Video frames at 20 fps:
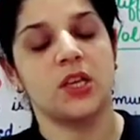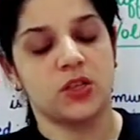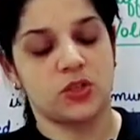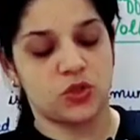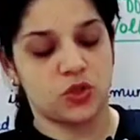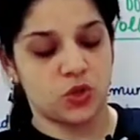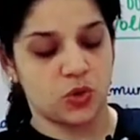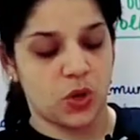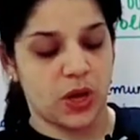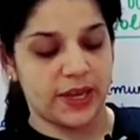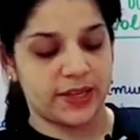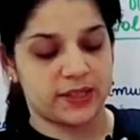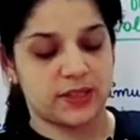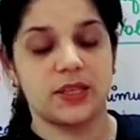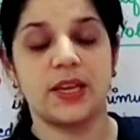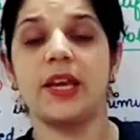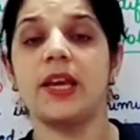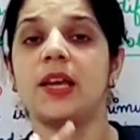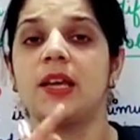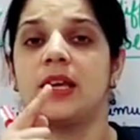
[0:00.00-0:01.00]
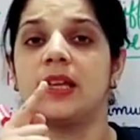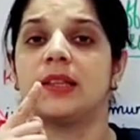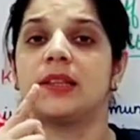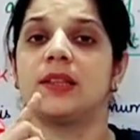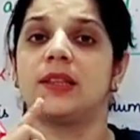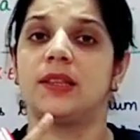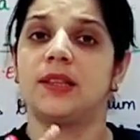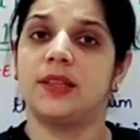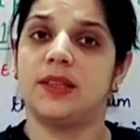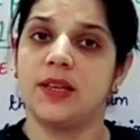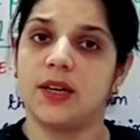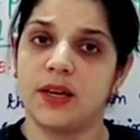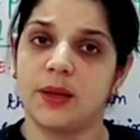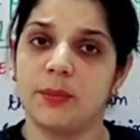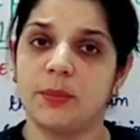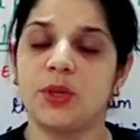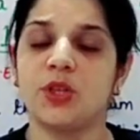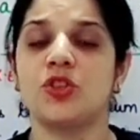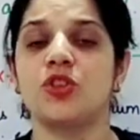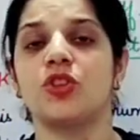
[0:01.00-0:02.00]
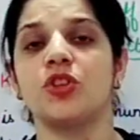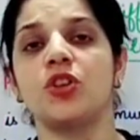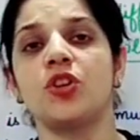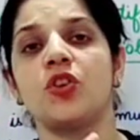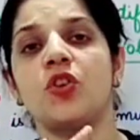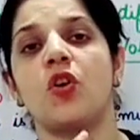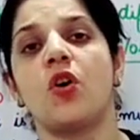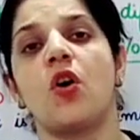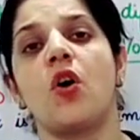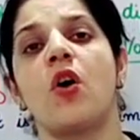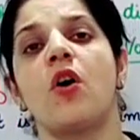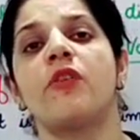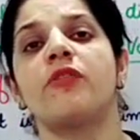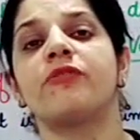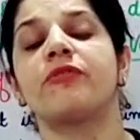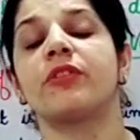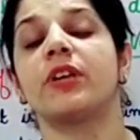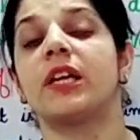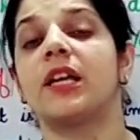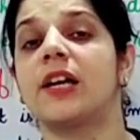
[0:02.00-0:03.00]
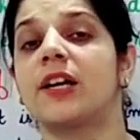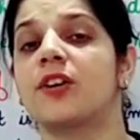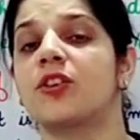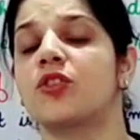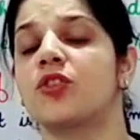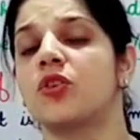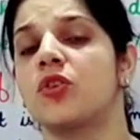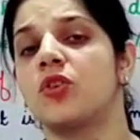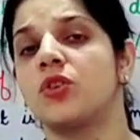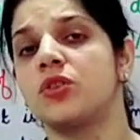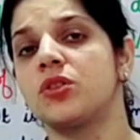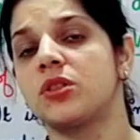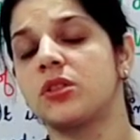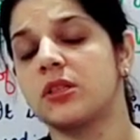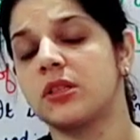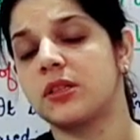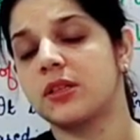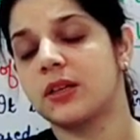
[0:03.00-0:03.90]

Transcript: So I say the emission of electrons